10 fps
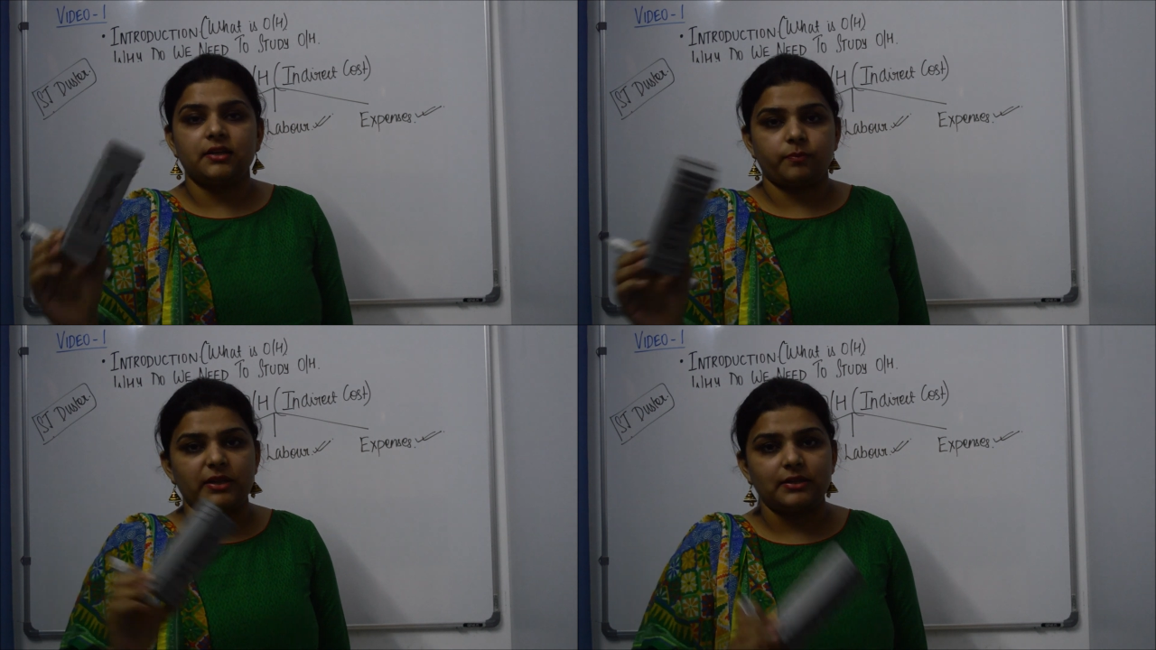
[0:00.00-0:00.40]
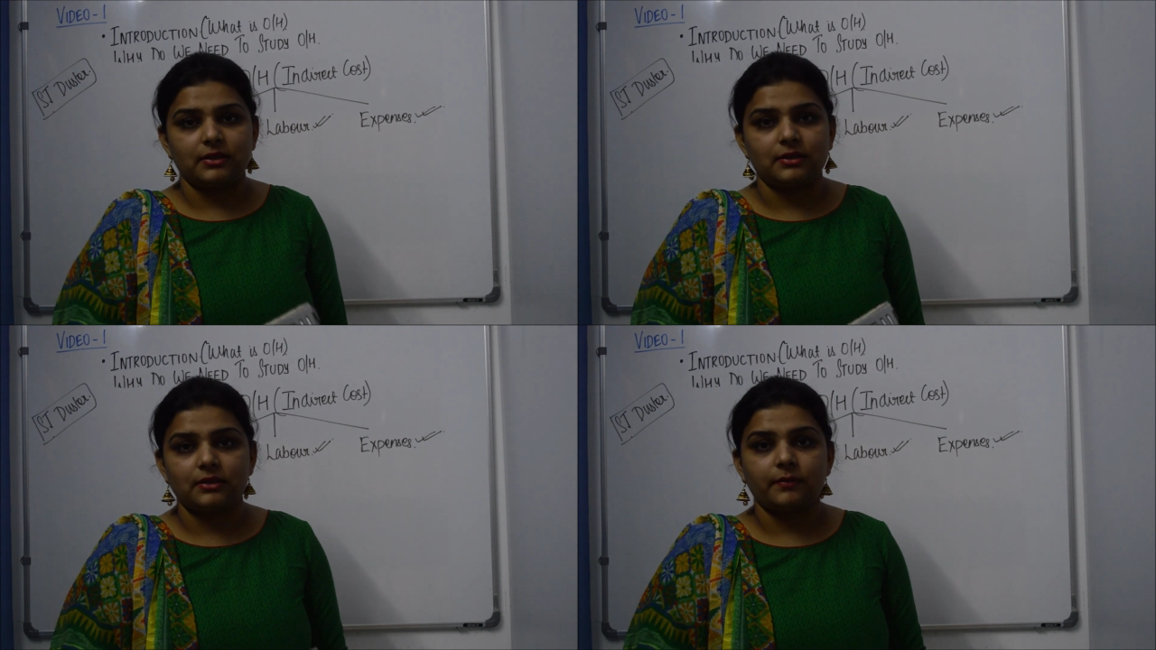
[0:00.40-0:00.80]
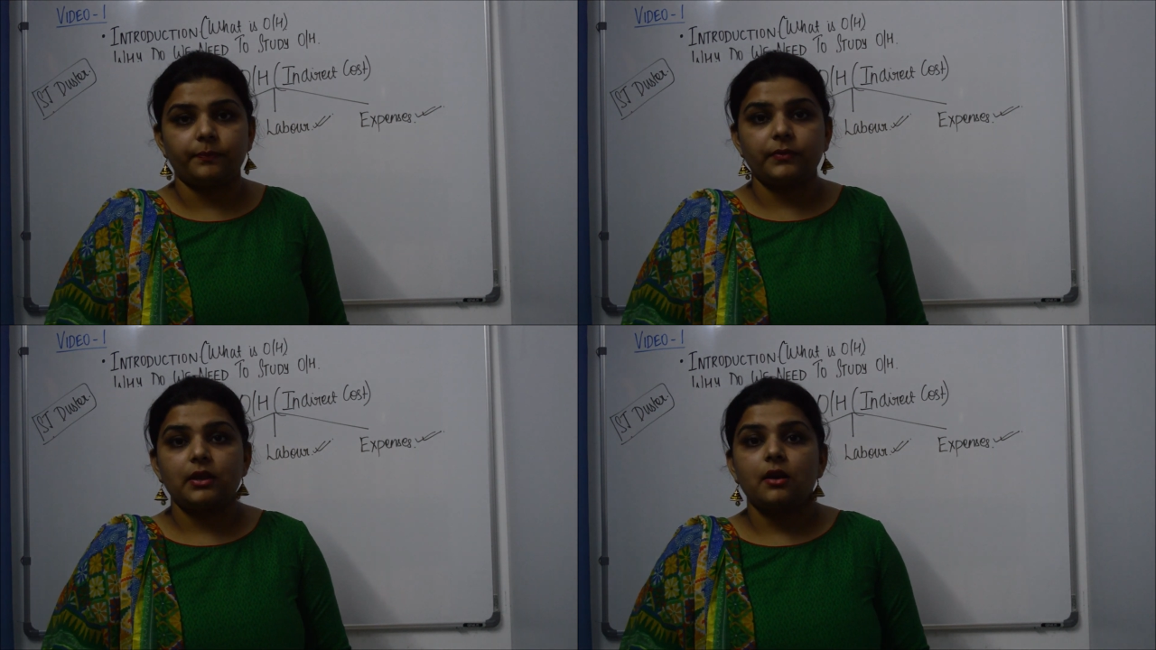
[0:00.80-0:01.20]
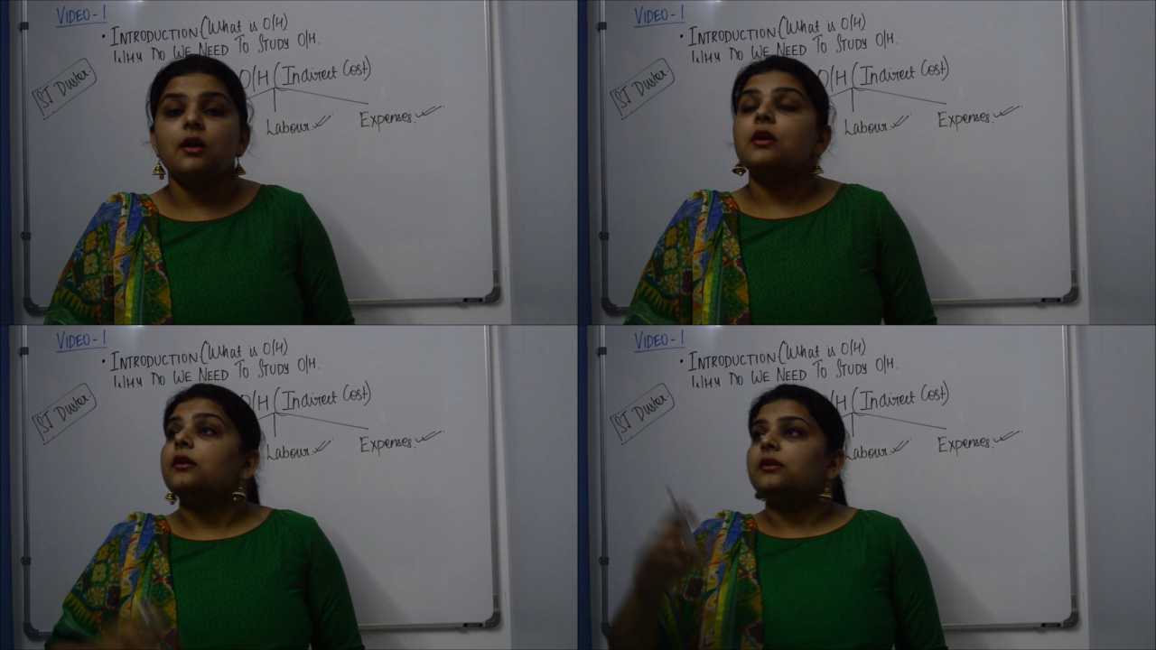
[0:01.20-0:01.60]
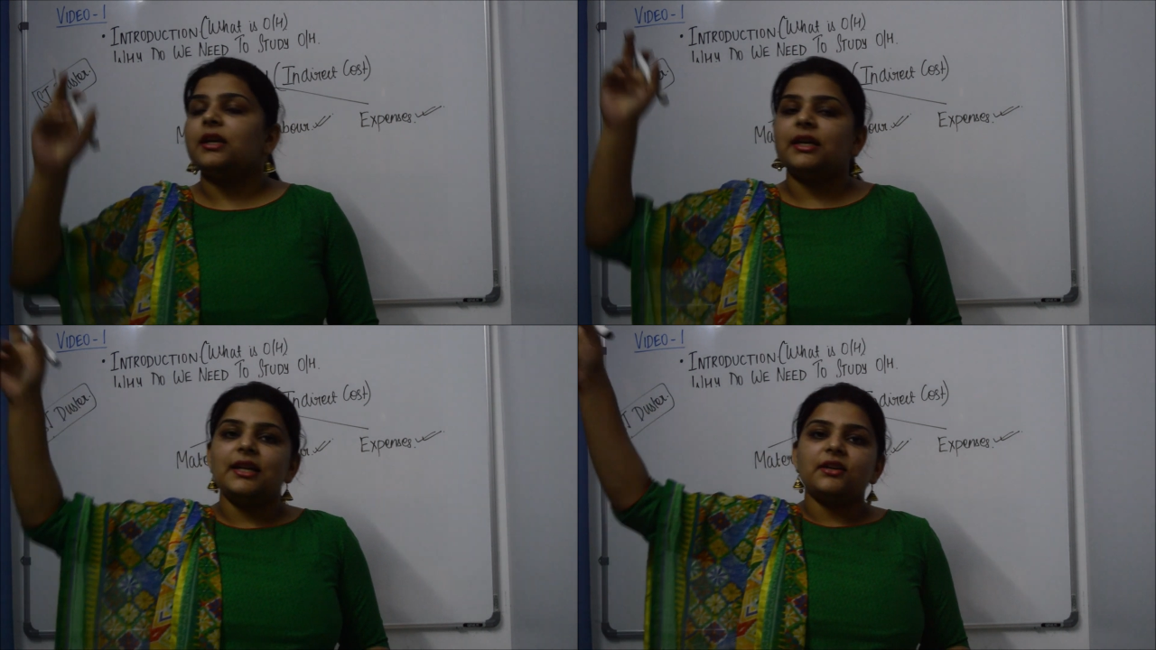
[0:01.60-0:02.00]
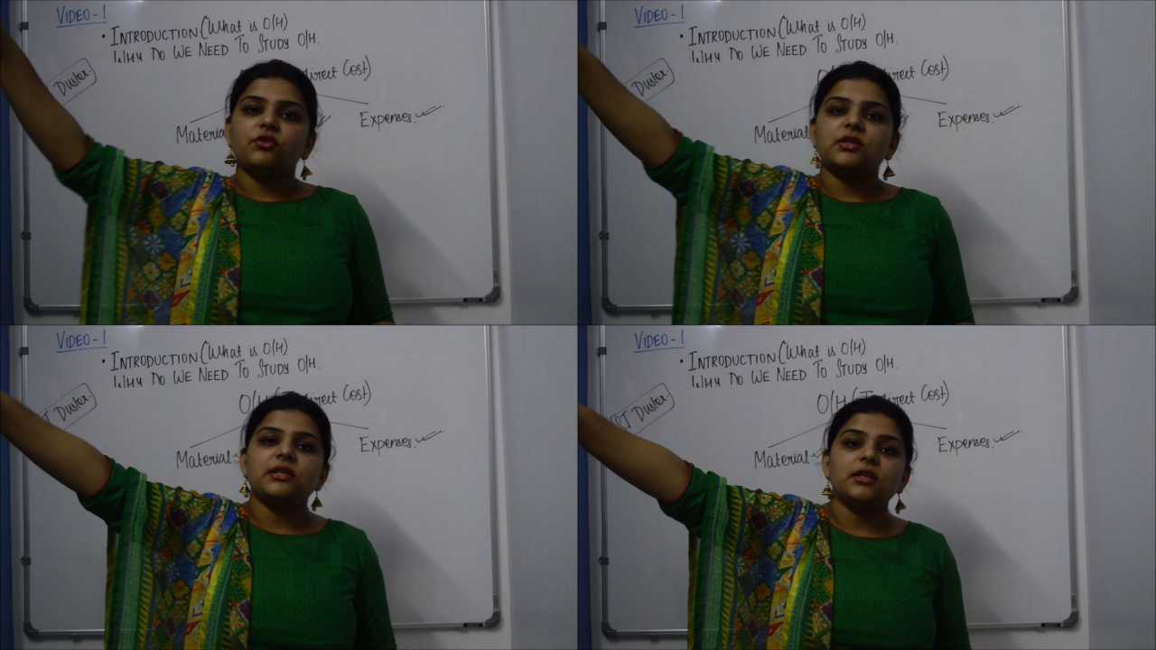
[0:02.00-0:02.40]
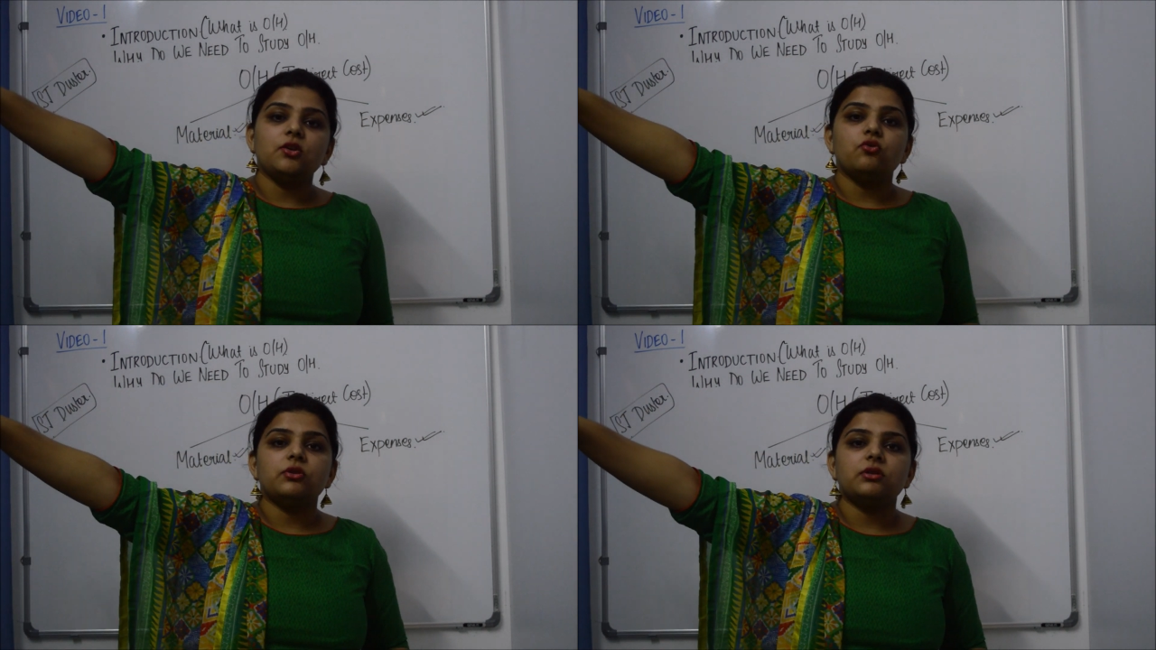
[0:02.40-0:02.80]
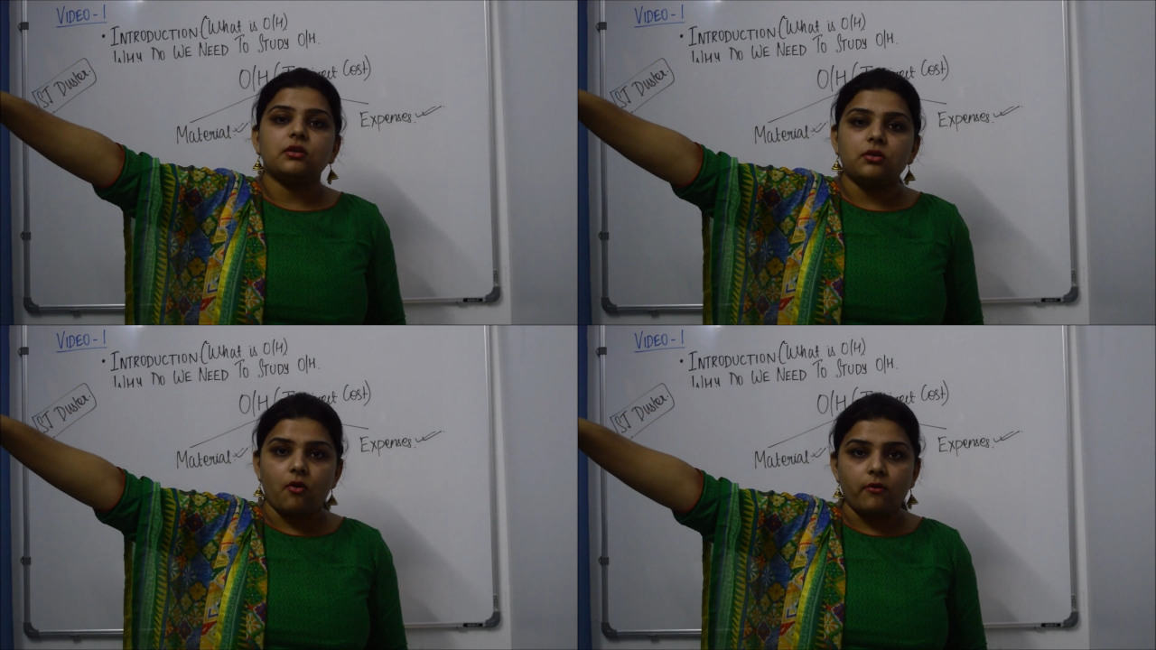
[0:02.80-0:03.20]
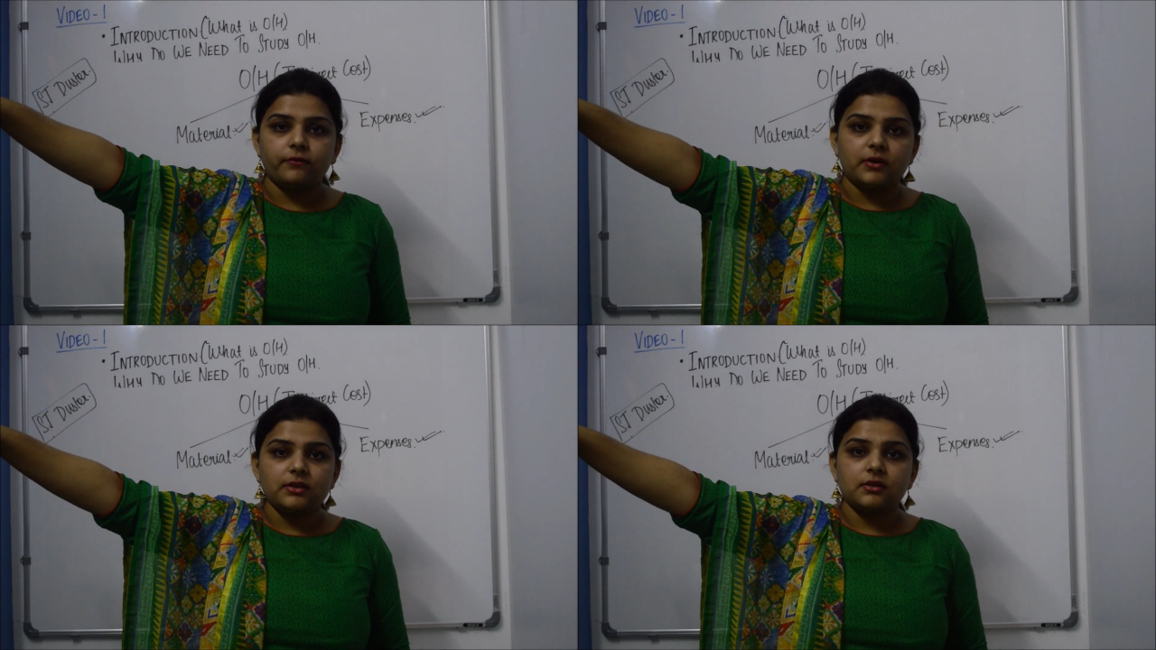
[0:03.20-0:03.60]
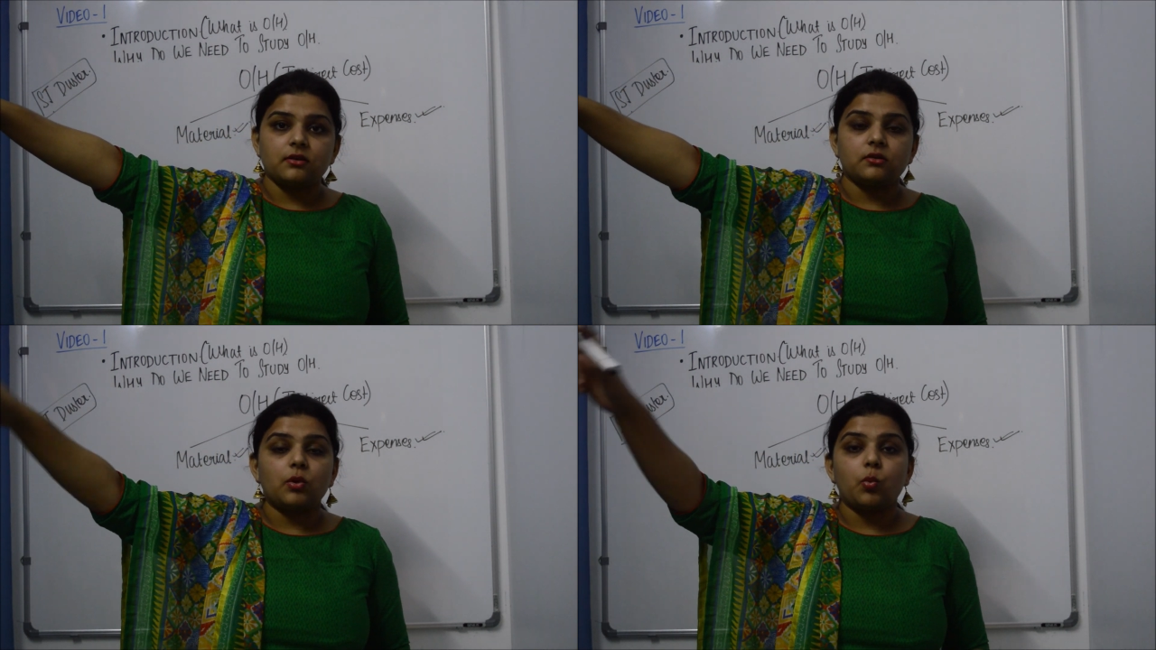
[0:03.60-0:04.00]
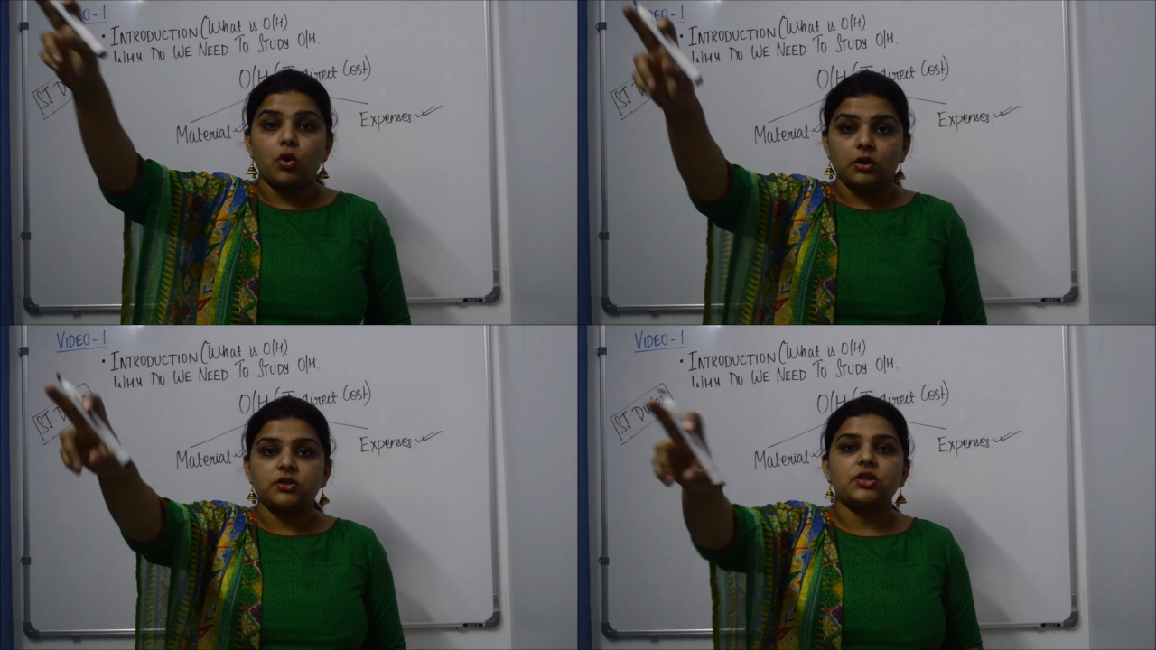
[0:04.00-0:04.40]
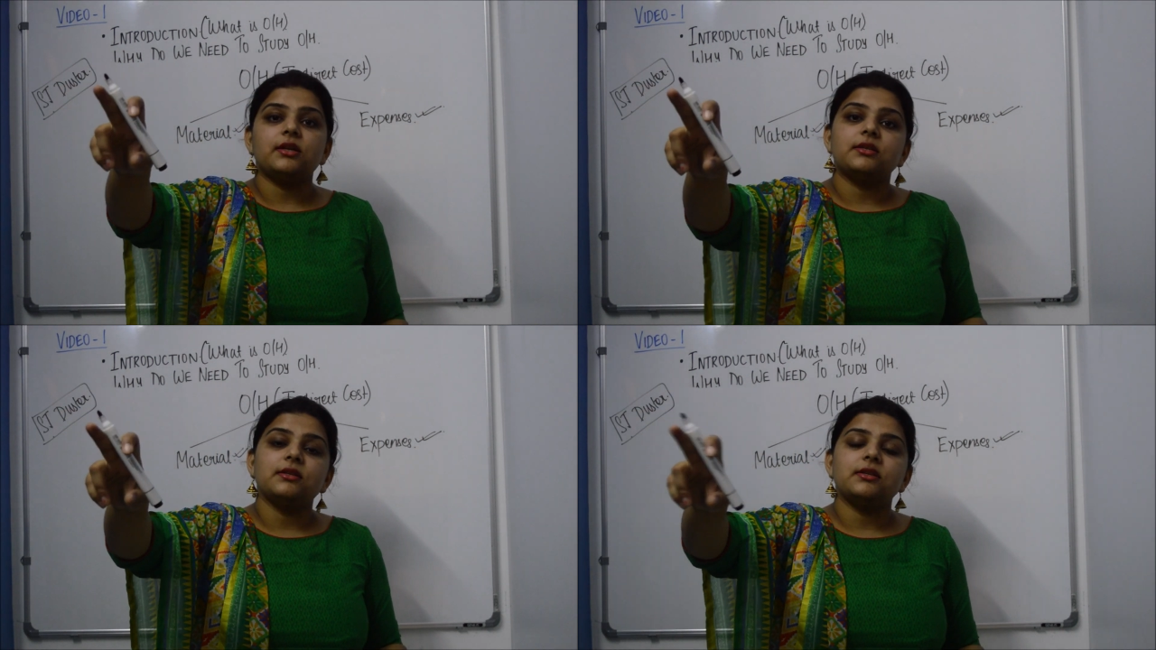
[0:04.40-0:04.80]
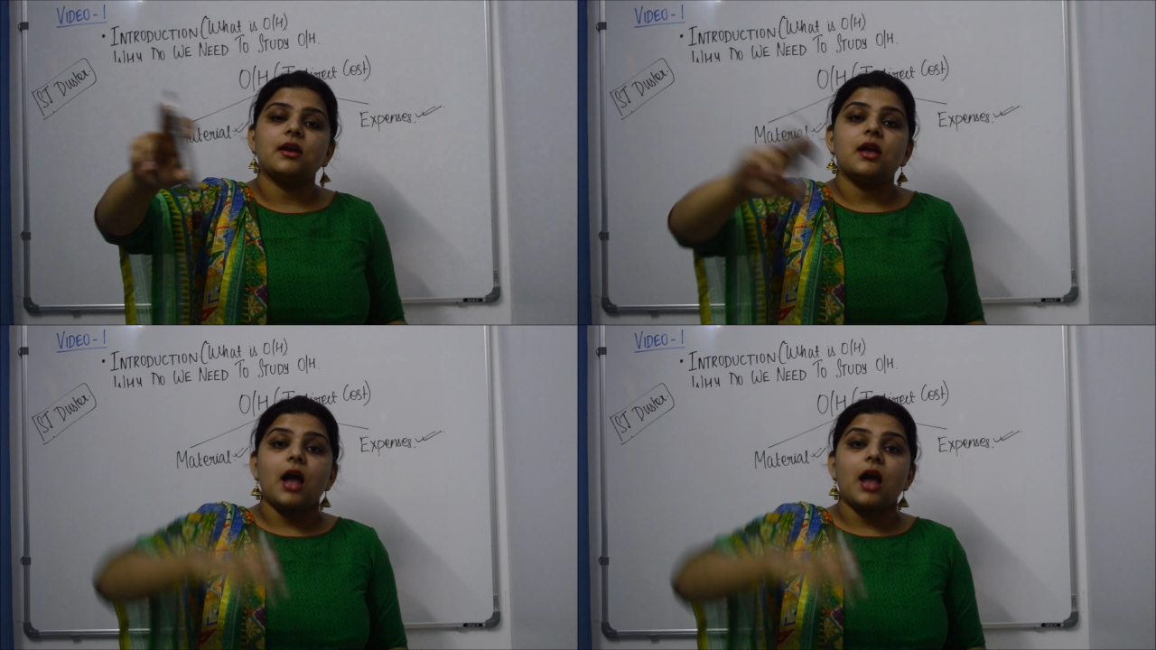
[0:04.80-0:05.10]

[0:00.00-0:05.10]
expenses. The electricity used in the office, the water charges,